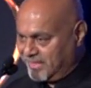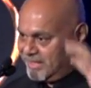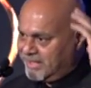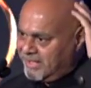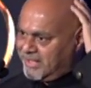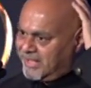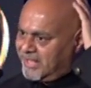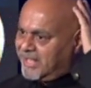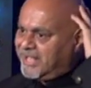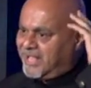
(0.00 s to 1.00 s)
And before
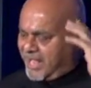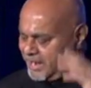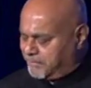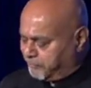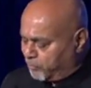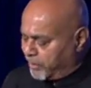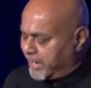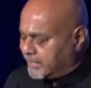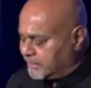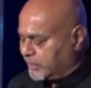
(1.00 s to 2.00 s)
I conclude,
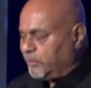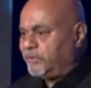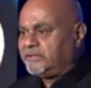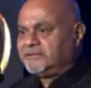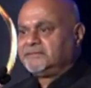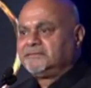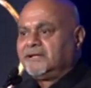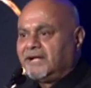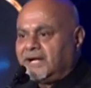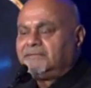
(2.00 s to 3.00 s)
I
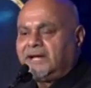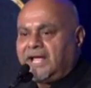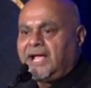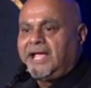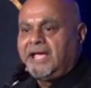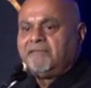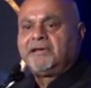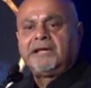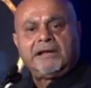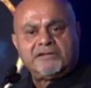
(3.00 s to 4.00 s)
have an announcement to
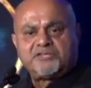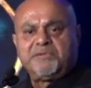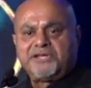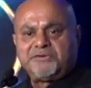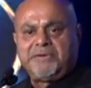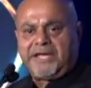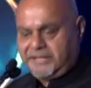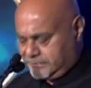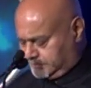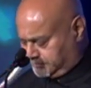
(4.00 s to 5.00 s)
make.
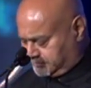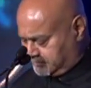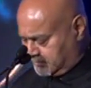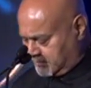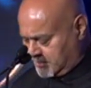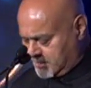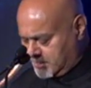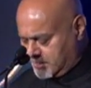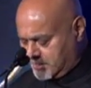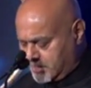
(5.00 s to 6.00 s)
A very
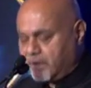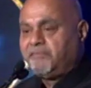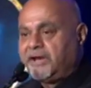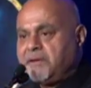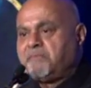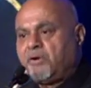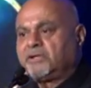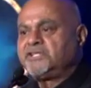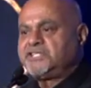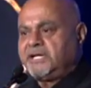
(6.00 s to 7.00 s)
important change at
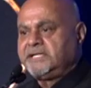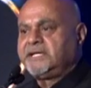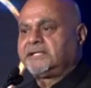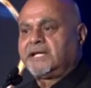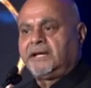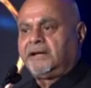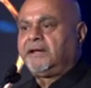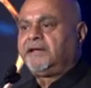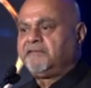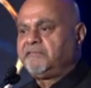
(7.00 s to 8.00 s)
Canada-India Foundation.
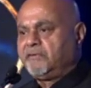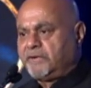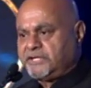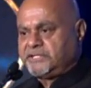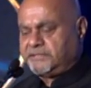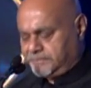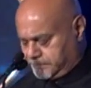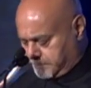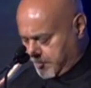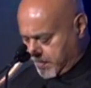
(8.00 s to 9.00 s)

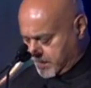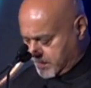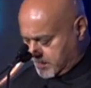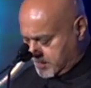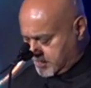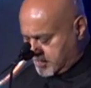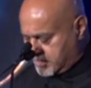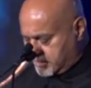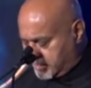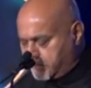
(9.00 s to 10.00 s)
The man we have
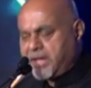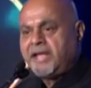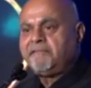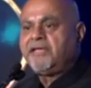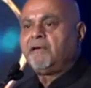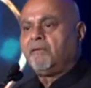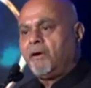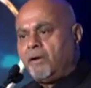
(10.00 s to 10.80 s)
all known